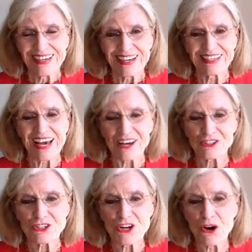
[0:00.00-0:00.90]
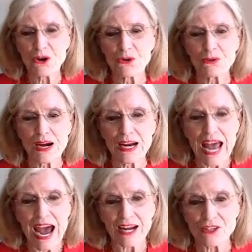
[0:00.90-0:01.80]
It has no
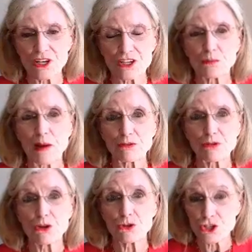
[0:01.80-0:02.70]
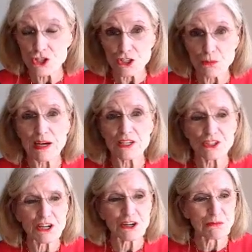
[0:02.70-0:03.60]
access by roads, just by
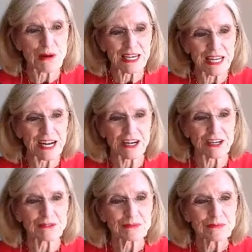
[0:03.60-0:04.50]
sea or by air.